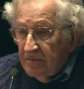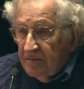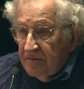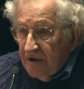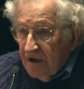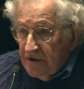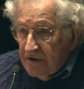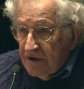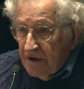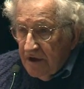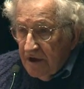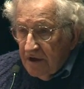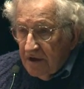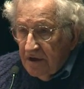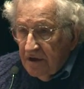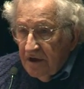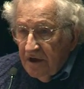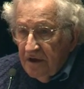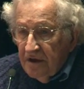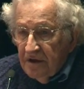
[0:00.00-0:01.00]
President
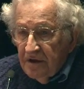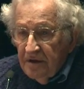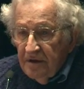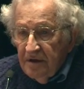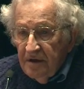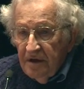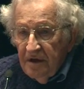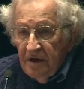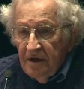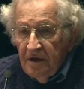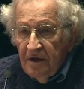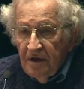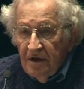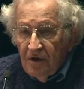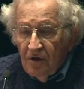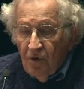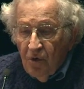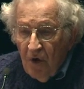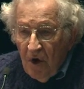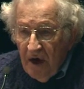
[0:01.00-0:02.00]
Clinton
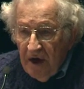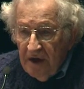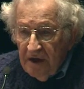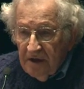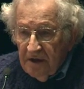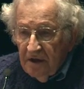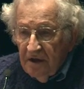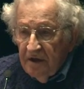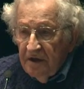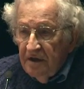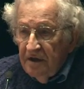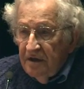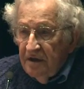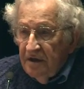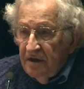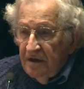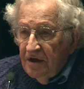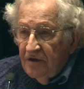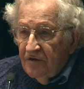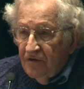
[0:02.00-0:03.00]
quietly
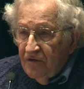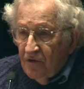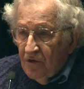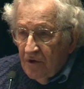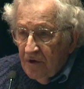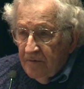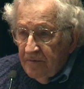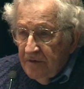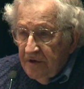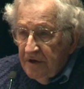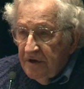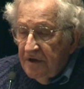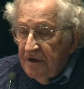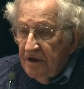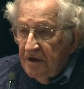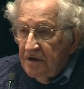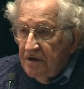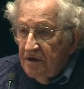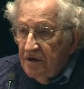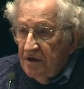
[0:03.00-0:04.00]
informed
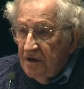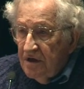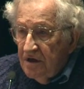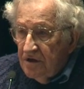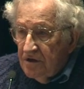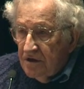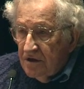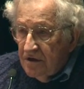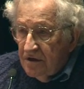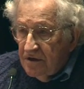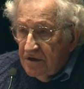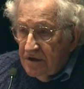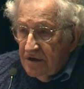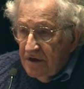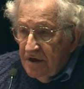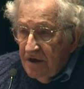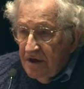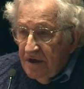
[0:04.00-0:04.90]
the Indonesians